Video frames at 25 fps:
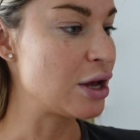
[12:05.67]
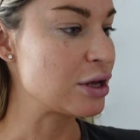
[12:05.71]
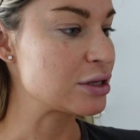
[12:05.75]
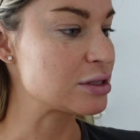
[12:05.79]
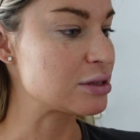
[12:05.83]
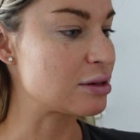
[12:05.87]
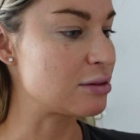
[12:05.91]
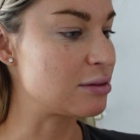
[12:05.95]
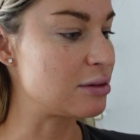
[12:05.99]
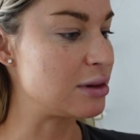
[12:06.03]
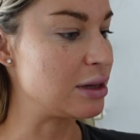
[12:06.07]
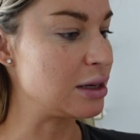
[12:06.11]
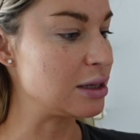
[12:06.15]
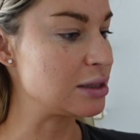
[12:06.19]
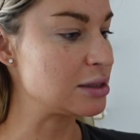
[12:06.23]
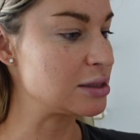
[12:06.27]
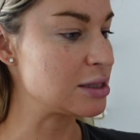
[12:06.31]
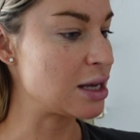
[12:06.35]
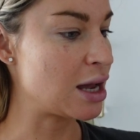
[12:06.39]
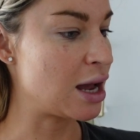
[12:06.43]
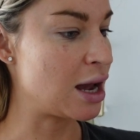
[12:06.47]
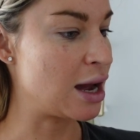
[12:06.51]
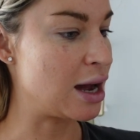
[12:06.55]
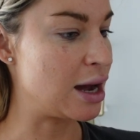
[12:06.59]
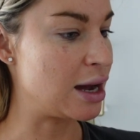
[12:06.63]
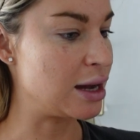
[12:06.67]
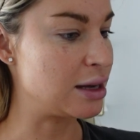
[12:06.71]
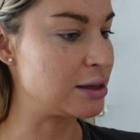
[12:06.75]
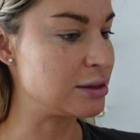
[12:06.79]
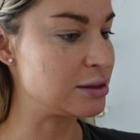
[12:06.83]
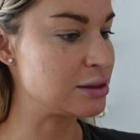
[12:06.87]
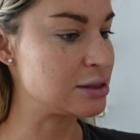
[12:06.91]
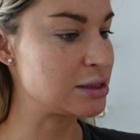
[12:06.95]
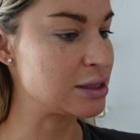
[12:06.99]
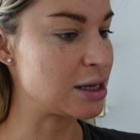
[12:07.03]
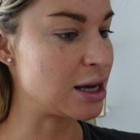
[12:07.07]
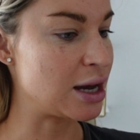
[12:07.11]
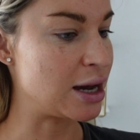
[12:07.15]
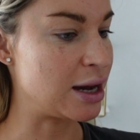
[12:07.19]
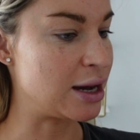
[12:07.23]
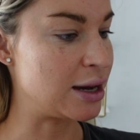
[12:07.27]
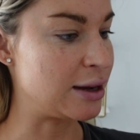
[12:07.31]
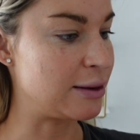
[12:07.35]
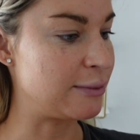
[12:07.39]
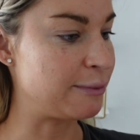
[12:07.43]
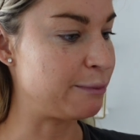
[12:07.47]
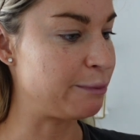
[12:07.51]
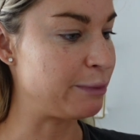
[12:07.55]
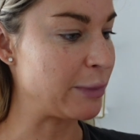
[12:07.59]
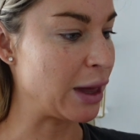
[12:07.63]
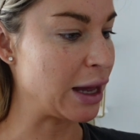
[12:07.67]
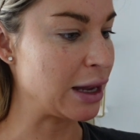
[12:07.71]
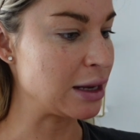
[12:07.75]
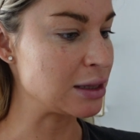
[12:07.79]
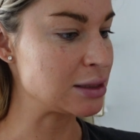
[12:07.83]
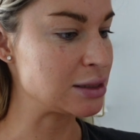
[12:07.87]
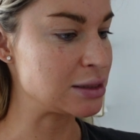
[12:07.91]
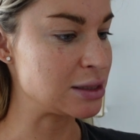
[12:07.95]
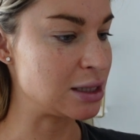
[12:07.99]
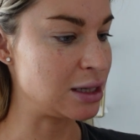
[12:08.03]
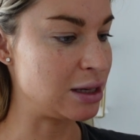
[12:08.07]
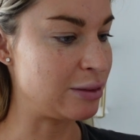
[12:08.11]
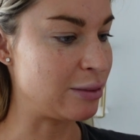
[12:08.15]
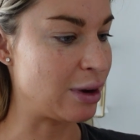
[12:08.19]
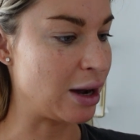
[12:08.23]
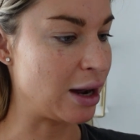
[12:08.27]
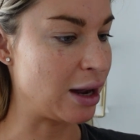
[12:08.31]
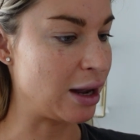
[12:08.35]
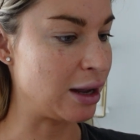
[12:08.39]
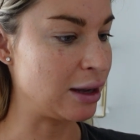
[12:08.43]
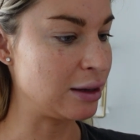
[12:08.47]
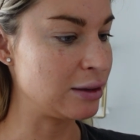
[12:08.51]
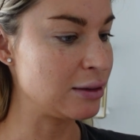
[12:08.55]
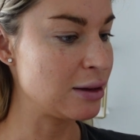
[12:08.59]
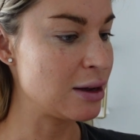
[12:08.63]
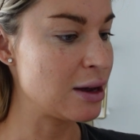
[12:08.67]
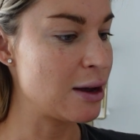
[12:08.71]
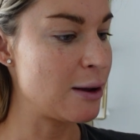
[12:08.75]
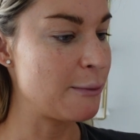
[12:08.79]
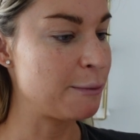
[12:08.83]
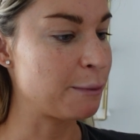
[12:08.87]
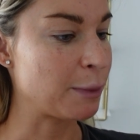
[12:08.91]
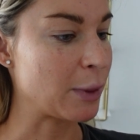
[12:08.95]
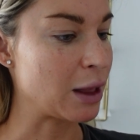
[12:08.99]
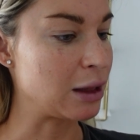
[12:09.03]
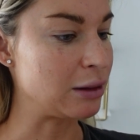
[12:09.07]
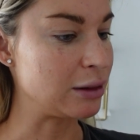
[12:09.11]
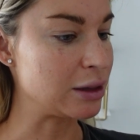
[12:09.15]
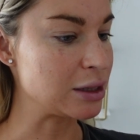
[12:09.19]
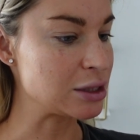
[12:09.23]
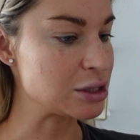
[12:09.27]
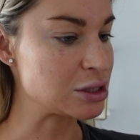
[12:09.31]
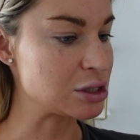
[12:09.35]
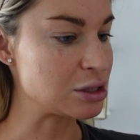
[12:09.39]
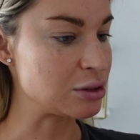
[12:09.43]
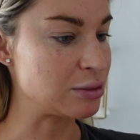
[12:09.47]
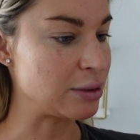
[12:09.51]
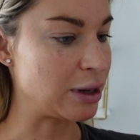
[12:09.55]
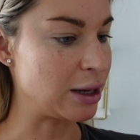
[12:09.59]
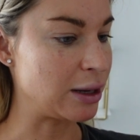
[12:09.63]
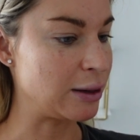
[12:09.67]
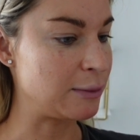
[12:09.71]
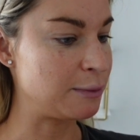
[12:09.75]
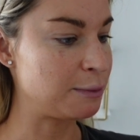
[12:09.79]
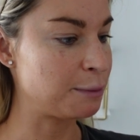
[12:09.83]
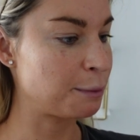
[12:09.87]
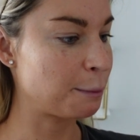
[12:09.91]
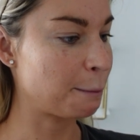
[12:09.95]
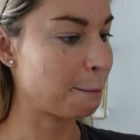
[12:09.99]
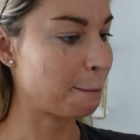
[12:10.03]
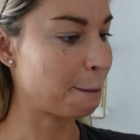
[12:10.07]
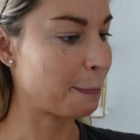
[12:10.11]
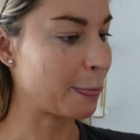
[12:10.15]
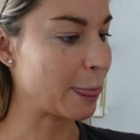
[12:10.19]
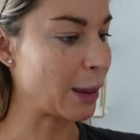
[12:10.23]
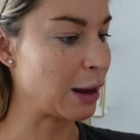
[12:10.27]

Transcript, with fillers: So this has um, niacinamide, glycerin,